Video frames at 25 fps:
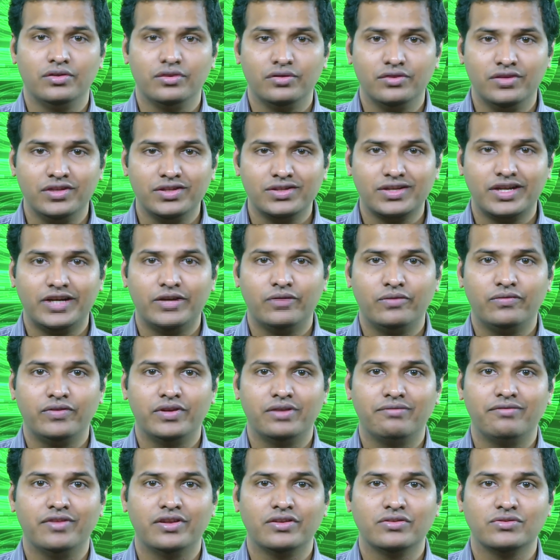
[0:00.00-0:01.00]
this kind of
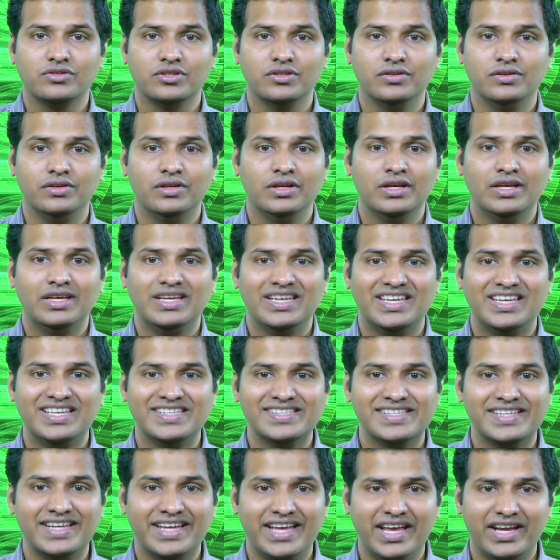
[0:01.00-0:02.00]
invention
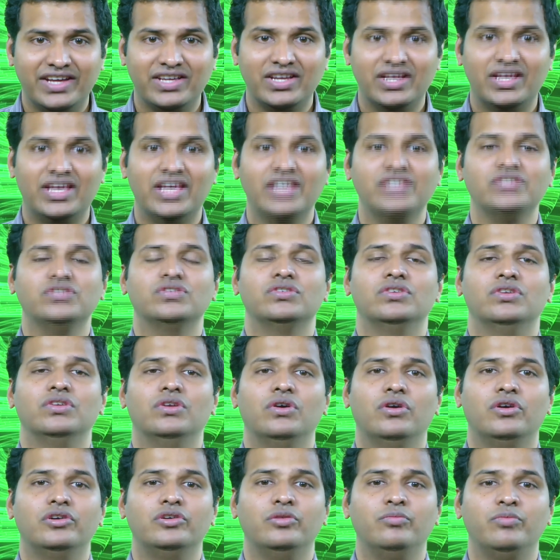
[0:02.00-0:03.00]
is an aggregation
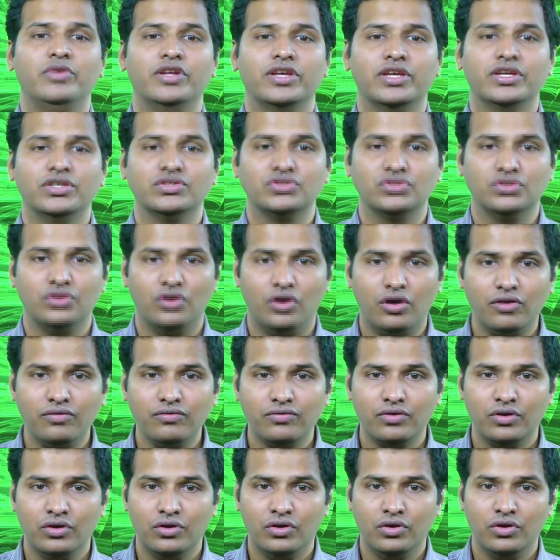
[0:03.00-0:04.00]
or duplication of
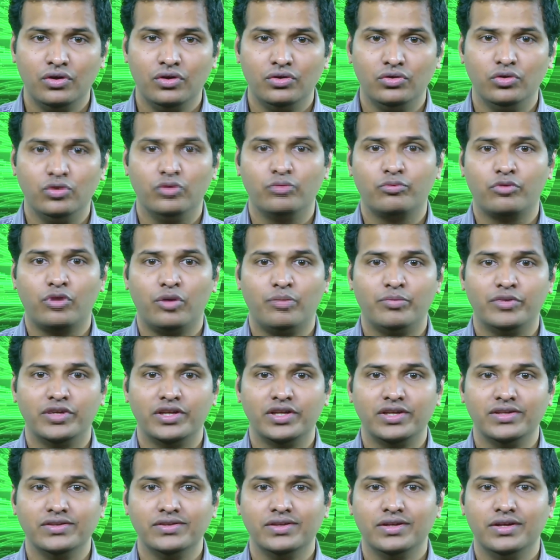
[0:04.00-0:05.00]
known
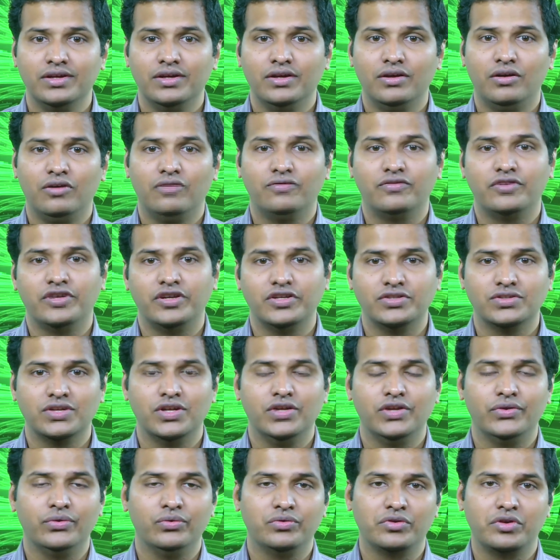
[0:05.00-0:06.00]
properties of
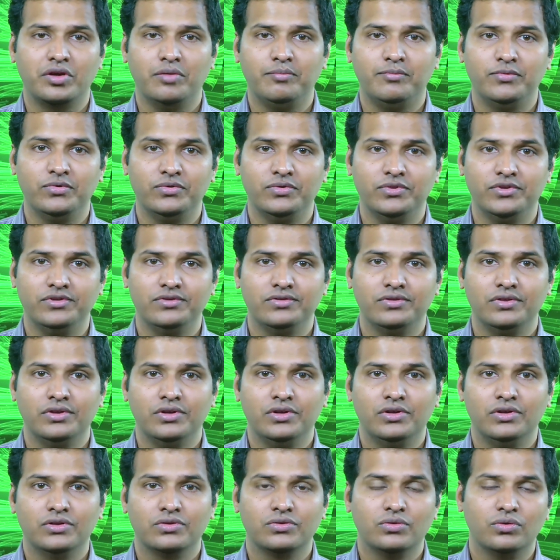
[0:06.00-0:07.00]
traditional known components.
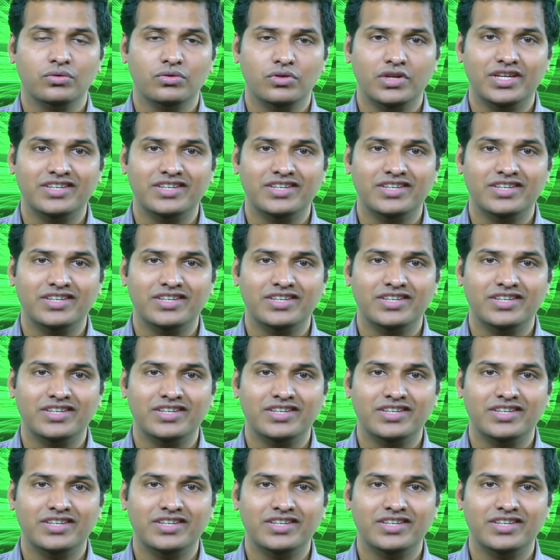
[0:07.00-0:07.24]
So